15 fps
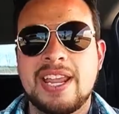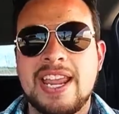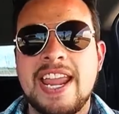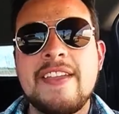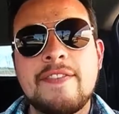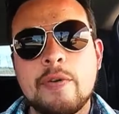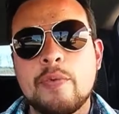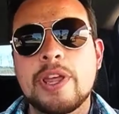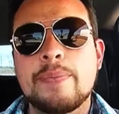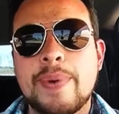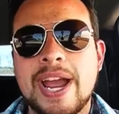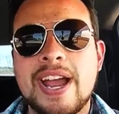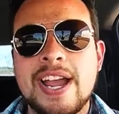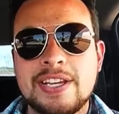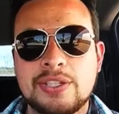Even with
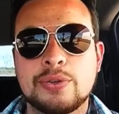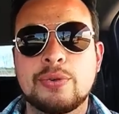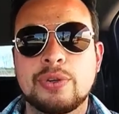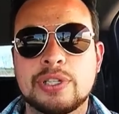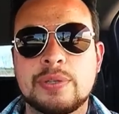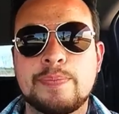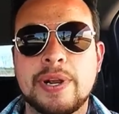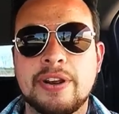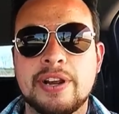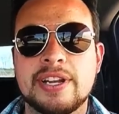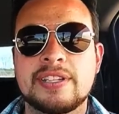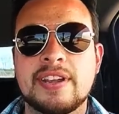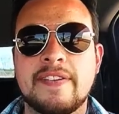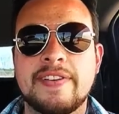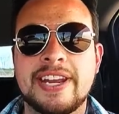my high school
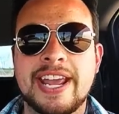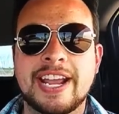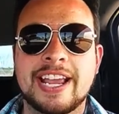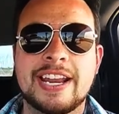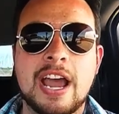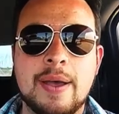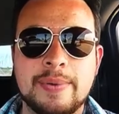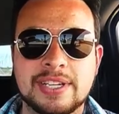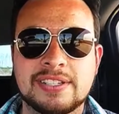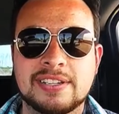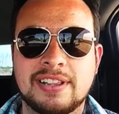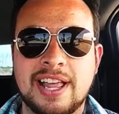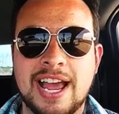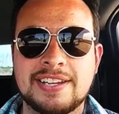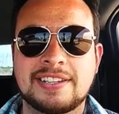experience of an economics
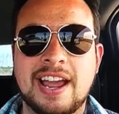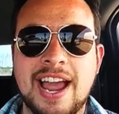class,